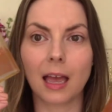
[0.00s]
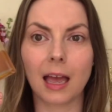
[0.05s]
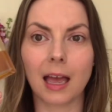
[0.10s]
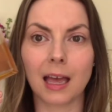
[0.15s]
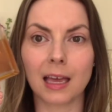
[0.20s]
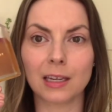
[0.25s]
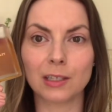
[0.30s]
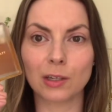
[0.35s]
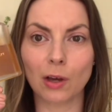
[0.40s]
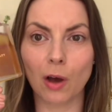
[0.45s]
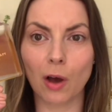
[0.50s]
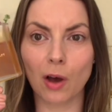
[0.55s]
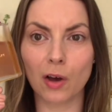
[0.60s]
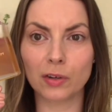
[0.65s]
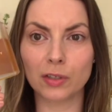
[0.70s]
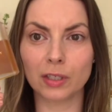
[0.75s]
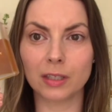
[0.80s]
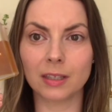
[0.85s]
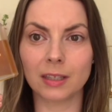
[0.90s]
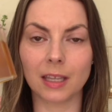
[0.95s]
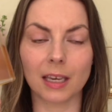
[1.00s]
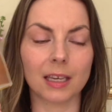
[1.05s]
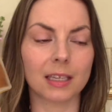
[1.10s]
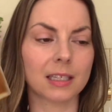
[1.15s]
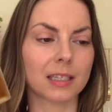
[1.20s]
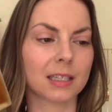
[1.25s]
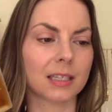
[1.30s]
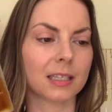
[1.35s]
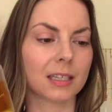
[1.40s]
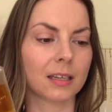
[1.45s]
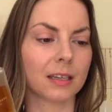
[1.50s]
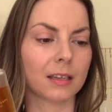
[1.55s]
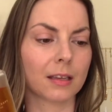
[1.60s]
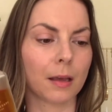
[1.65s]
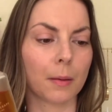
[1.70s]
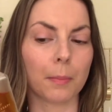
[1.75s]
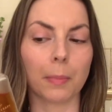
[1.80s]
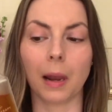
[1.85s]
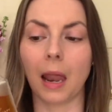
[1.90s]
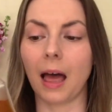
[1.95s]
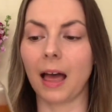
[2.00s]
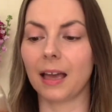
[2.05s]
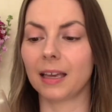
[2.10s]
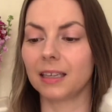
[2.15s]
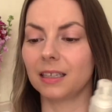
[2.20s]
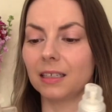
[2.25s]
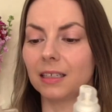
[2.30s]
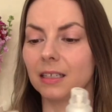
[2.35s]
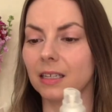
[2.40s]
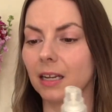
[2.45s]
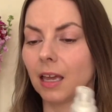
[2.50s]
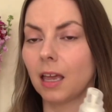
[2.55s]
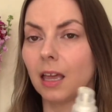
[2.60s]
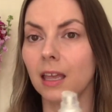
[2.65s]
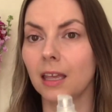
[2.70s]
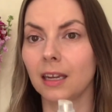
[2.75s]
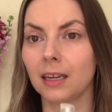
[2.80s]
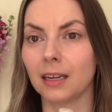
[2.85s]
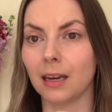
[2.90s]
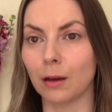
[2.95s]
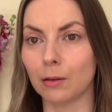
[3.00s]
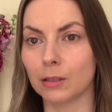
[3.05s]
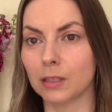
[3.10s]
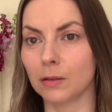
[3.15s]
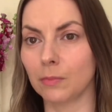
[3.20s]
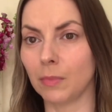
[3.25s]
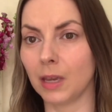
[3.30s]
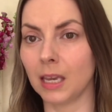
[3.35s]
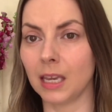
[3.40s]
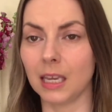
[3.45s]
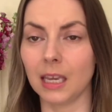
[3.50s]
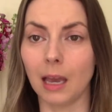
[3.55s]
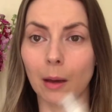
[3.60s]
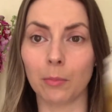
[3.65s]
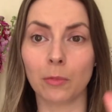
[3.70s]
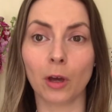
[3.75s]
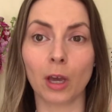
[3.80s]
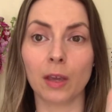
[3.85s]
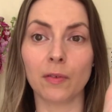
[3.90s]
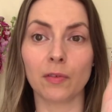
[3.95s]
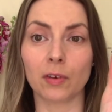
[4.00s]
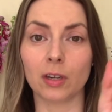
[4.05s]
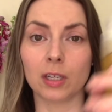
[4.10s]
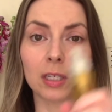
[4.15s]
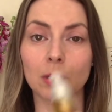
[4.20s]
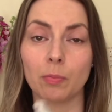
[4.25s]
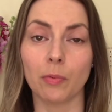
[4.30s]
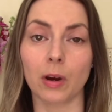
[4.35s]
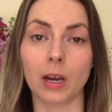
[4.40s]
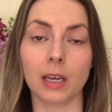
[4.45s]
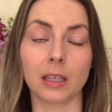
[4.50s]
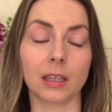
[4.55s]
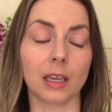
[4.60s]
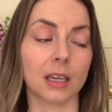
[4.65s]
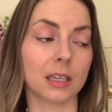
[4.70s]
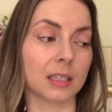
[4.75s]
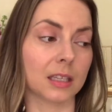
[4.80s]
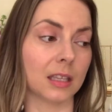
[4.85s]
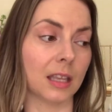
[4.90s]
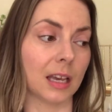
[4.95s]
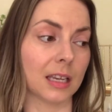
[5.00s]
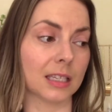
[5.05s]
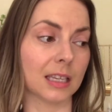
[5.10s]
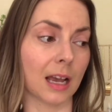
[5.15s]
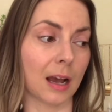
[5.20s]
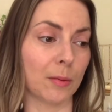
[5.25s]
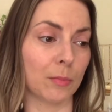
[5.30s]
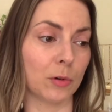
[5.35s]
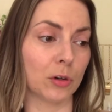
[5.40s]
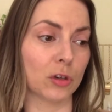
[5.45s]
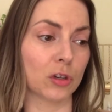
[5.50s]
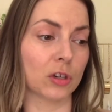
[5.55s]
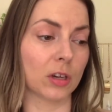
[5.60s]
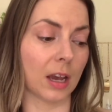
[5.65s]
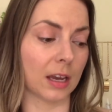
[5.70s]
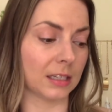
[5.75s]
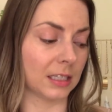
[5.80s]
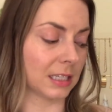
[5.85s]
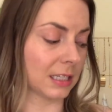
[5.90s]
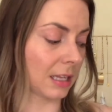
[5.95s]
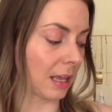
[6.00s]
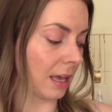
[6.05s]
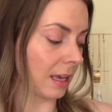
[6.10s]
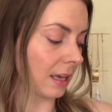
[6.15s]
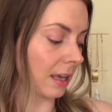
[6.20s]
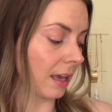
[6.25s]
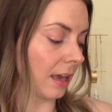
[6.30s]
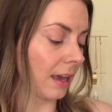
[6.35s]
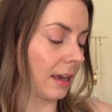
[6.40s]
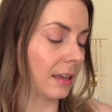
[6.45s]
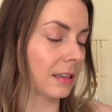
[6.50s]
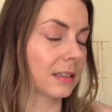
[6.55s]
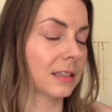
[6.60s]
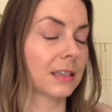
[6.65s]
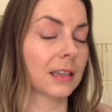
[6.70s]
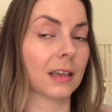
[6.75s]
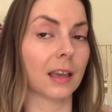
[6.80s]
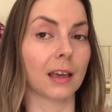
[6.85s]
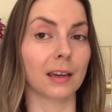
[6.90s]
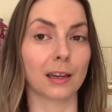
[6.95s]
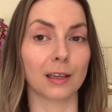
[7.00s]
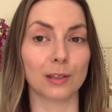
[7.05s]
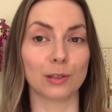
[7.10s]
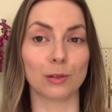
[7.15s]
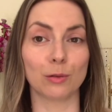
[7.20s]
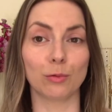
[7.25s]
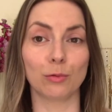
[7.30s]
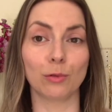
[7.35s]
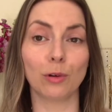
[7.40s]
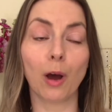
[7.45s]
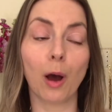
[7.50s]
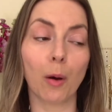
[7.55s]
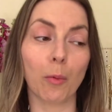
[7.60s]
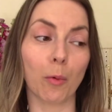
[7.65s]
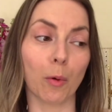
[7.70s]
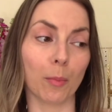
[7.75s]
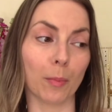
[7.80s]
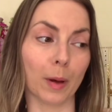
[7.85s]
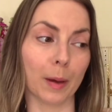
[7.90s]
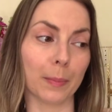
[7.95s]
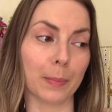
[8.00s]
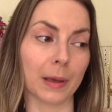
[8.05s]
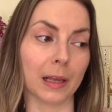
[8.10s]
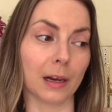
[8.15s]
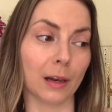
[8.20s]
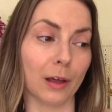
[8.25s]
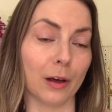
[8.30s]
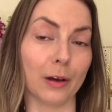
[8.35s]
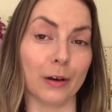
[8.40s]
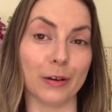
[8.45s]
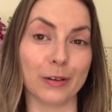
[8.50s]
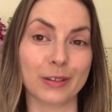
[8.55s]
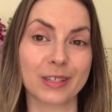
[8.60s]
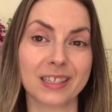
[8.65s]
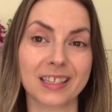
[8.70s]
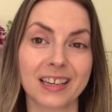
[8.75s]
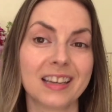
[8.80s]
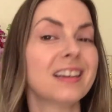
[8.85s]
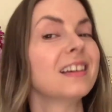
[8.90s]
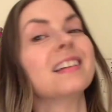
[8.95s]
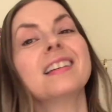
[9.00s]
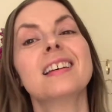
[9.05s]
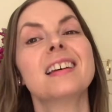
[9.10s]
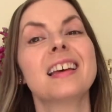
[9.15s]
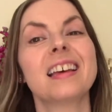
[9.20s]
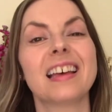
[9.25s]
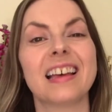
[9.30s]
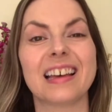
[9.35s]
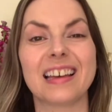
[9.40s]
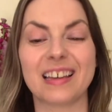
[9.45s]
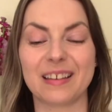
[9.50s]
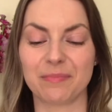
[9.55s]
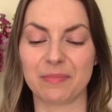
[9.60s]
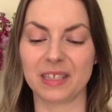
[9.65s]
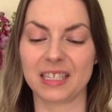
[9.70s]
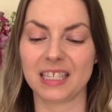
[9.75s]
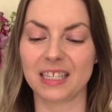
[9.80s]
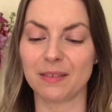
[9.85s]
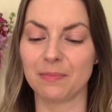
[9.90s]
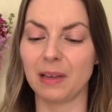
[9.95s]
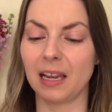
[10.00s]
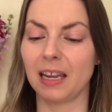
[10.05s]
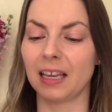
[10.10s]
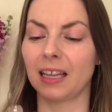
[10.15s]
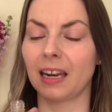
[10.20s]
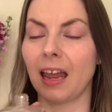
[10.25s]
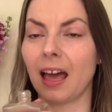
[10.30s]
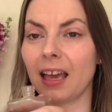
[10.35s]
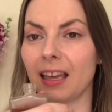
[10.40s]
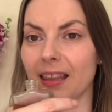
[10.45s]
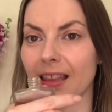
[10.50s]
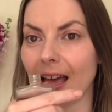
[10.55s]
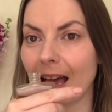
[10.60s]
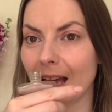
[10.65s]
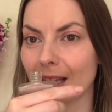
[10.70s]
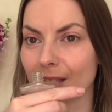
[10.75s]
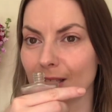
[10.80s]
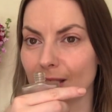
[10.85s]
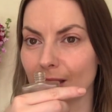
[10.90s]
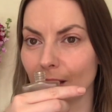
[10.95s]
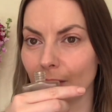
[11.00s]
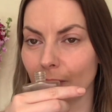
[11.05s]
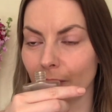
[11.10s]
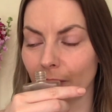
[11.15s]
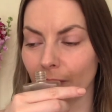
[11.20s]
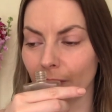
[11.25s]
and ordered this blind. Now to me, I'm not even going to spray this. That's how much I dislike it. And I do not want my pillows smelling like that.